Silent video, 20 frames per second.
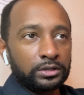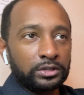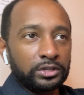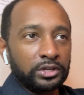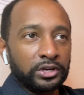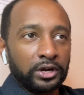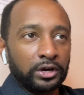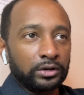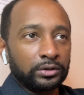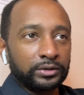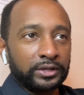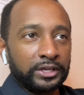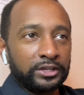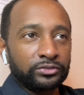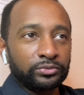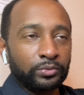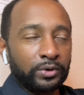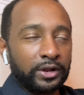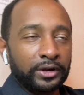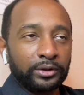you know,
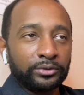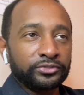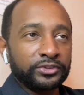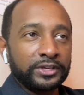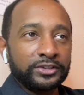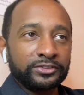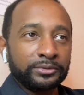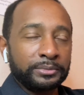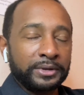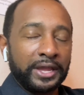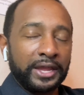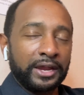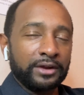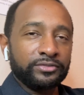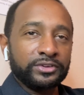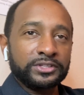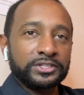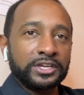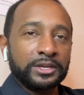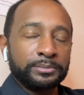it's one of those things. I mean,
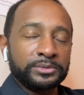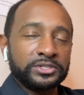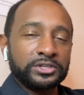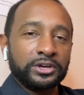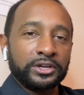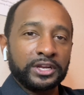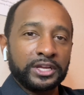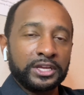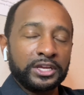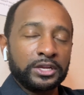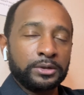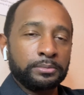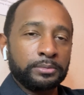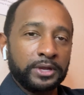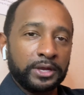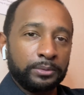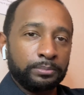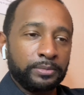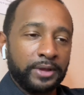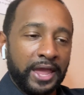every team is going
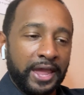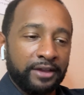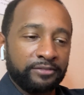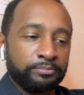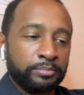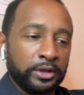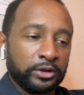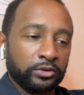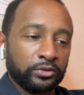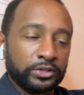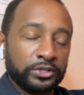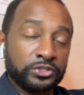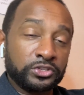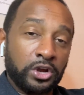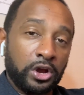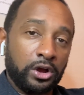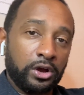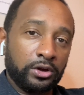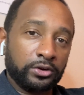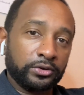to have penalties
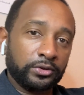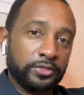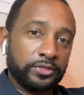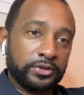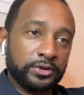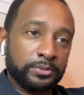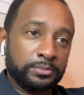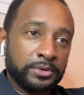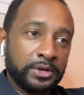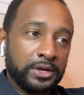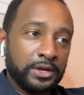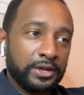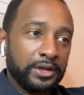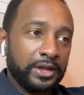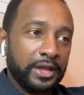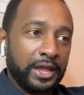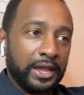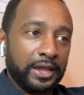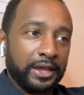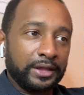called on them,
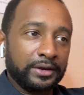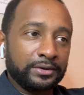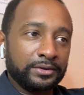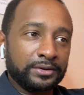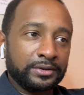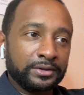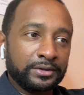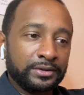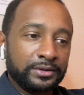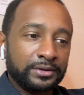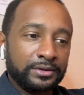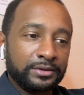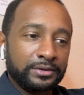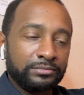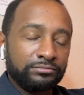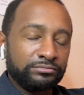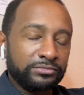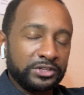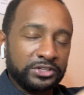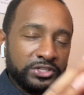and
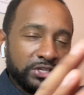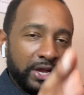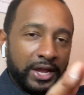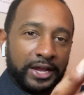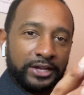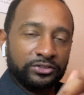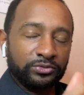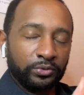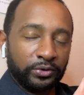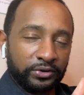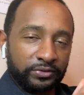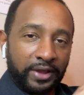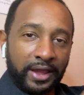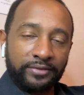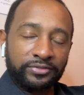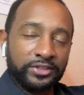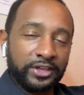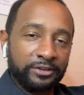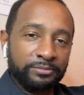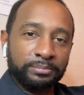the Giants would
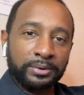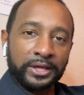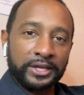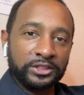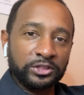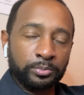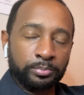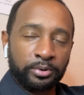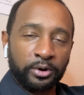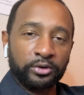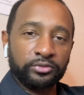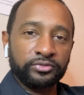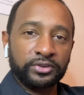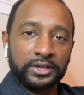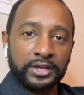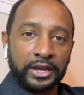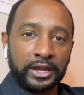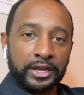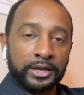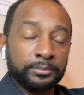have to have played the
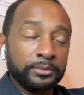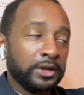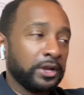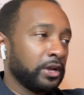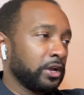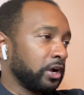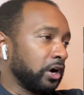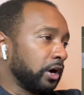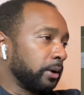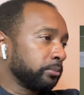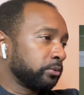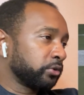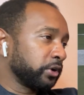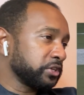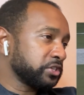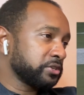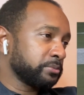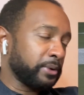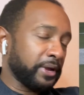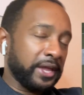perfect game.
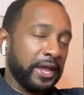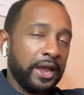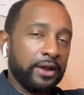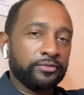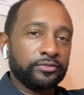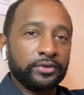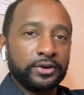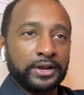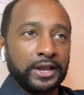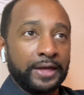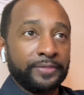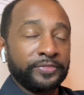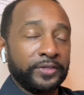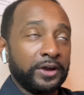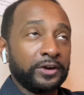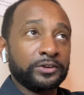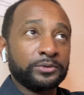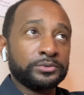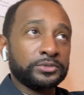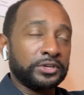Christian McCaffrey, I
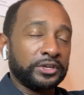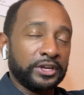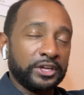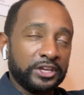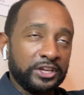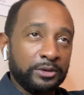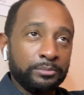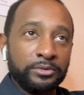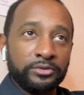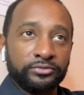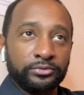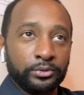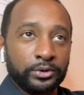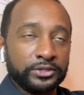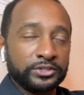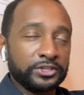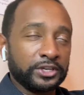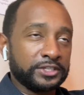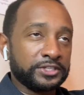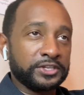thought he was going to give me four
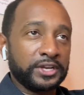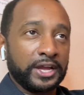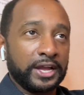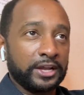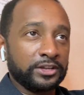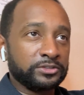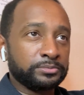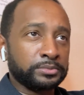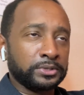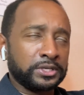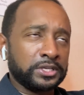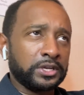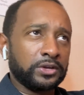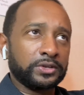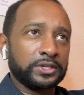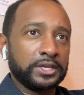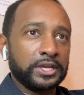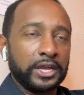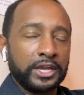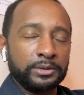touchdowns, but he
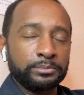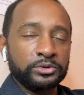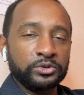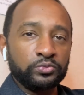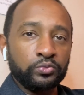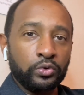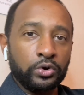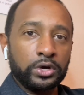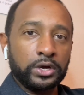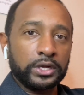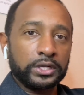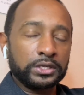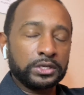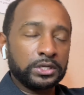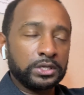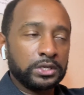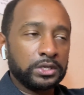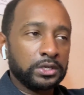only gave me one.